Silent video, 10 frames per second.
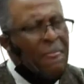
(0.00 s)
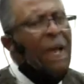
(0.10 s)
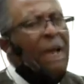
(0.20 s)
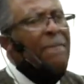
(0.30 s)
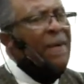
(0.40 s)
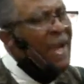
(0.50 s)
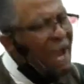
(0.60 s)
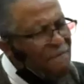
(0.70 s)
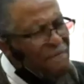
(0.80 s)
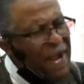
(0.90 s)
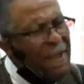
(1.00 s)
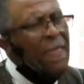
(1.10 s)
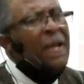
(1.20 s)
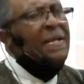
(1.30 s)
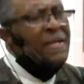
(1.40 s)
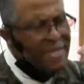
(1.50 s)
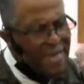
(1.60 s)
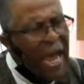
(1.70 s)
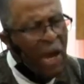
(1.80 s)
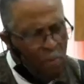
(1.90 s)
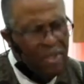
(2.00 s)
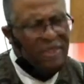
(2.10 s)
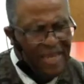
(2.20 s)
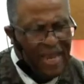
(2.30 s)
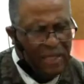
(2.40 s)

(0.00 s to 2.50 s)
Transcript: But every now and then,